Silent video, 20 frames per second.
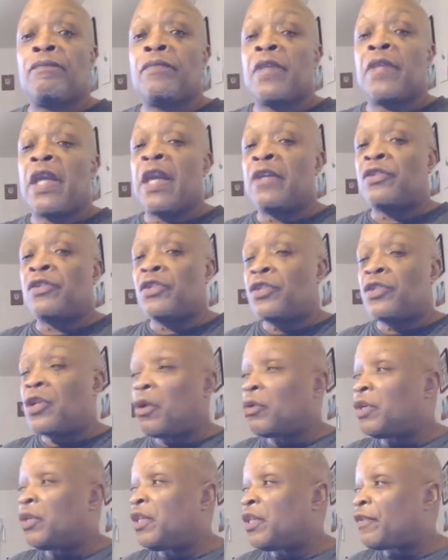It's a
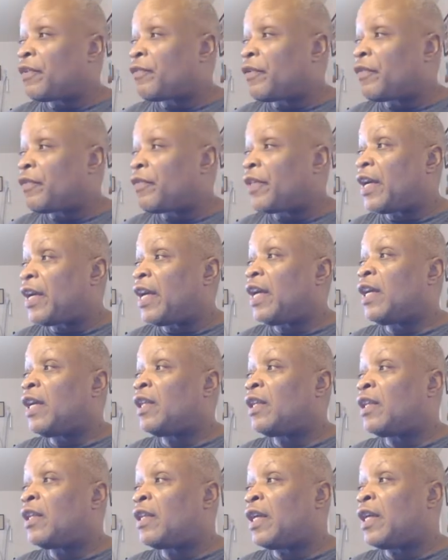totally different
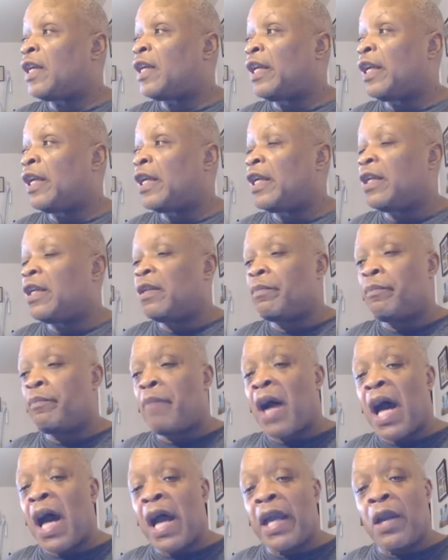thing than
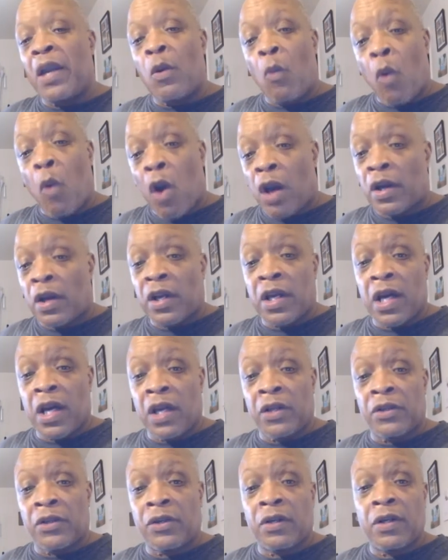buying
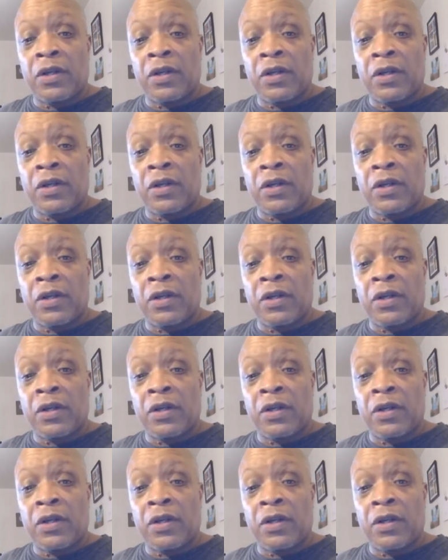watercolor